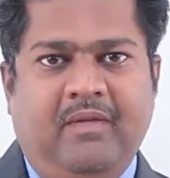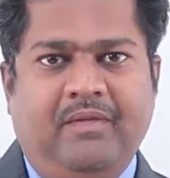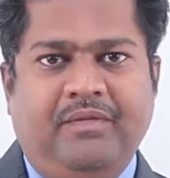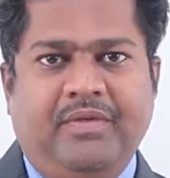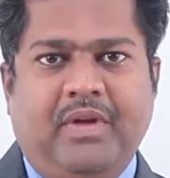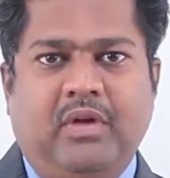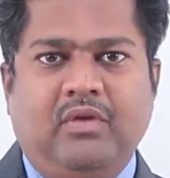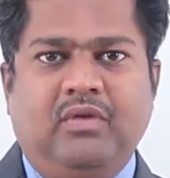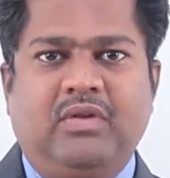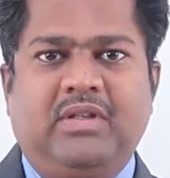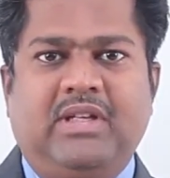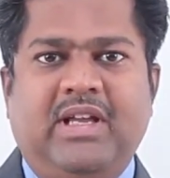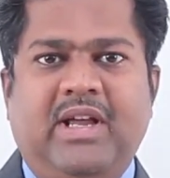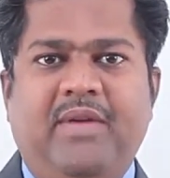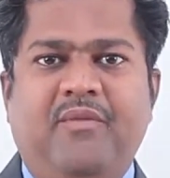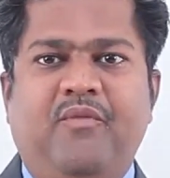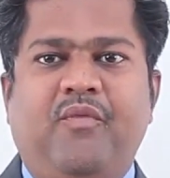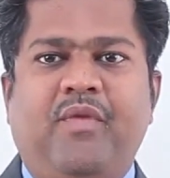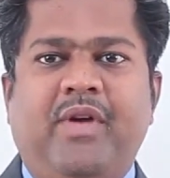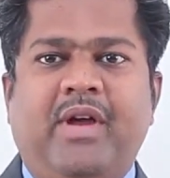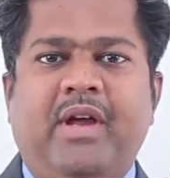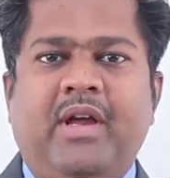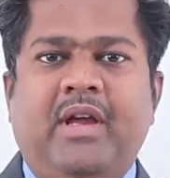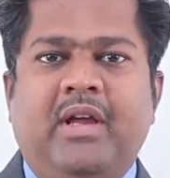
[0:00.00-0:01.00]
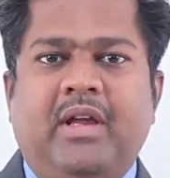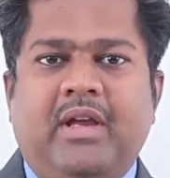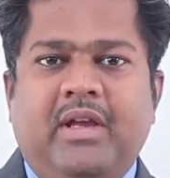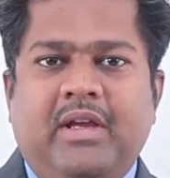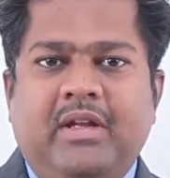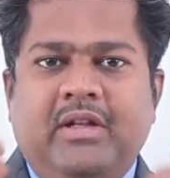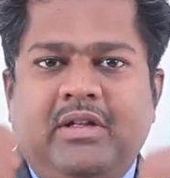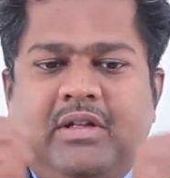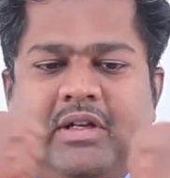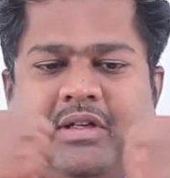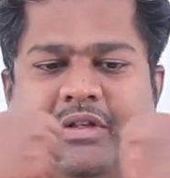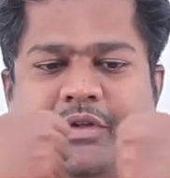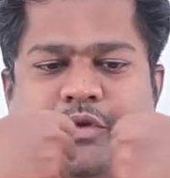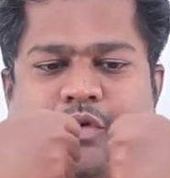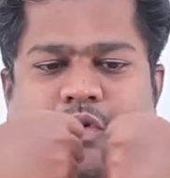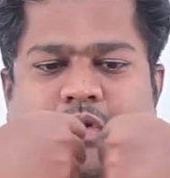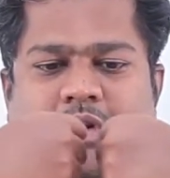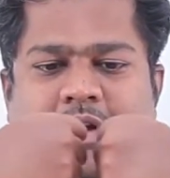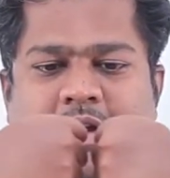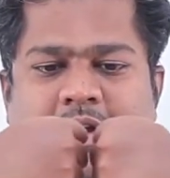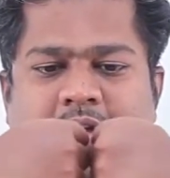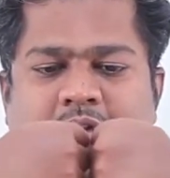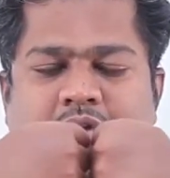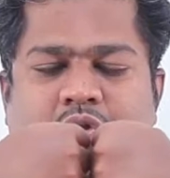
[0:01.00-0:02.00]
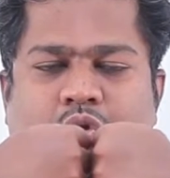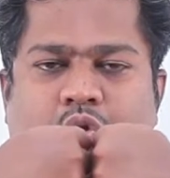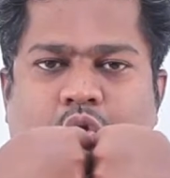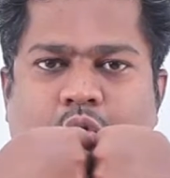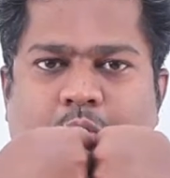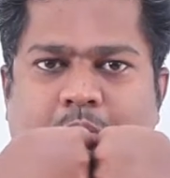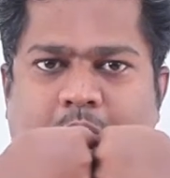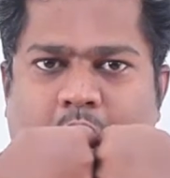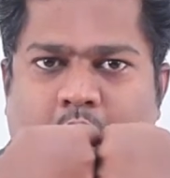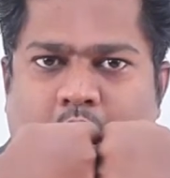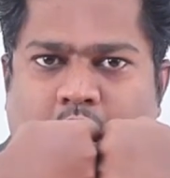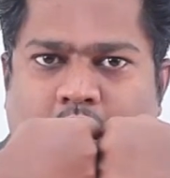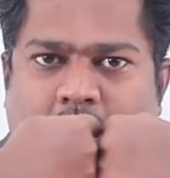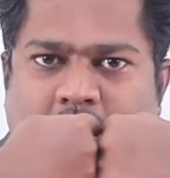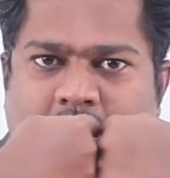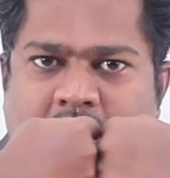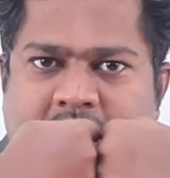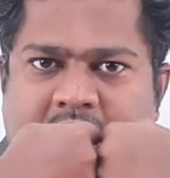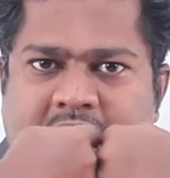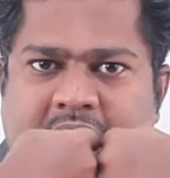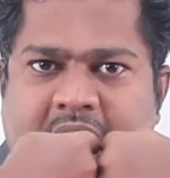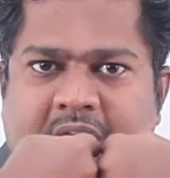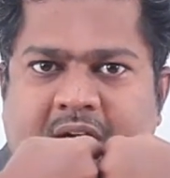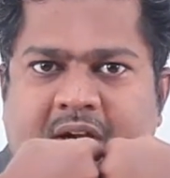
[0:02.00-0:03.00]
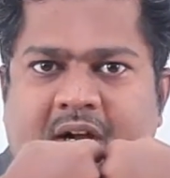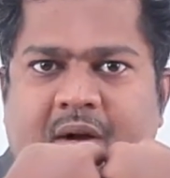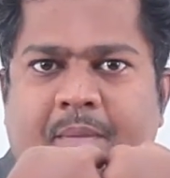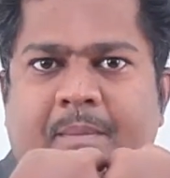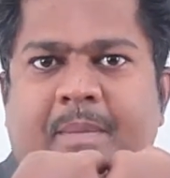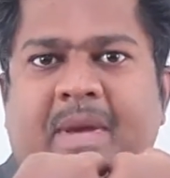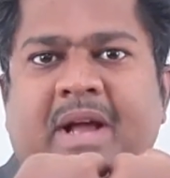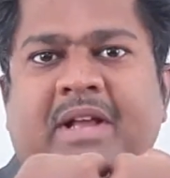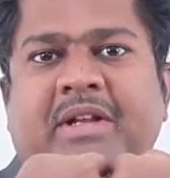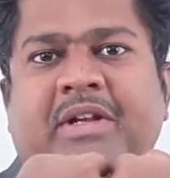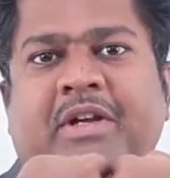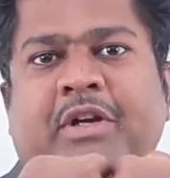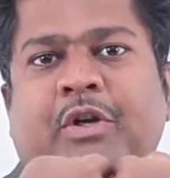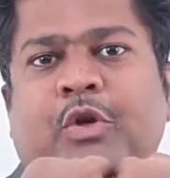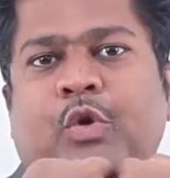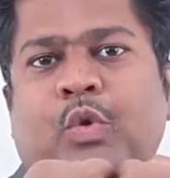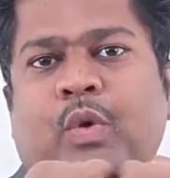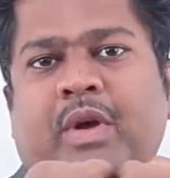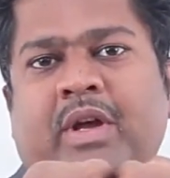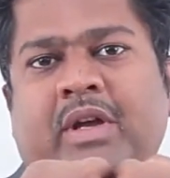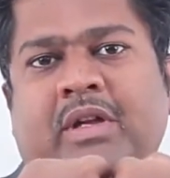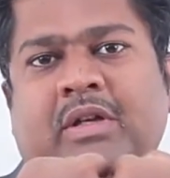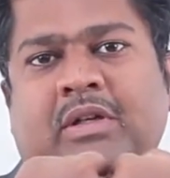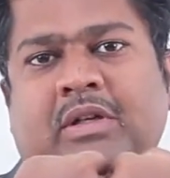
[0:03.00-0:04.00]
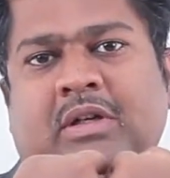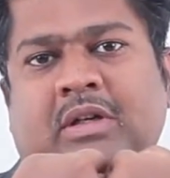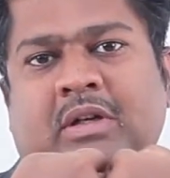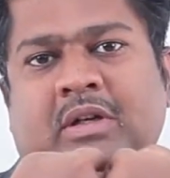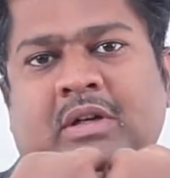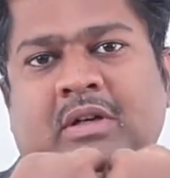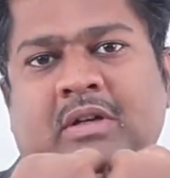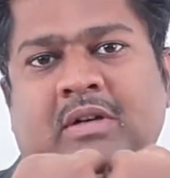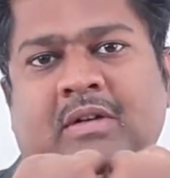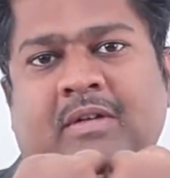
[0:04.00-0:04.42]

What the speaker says: Now, same way, in the nucleus, two protons are combining together.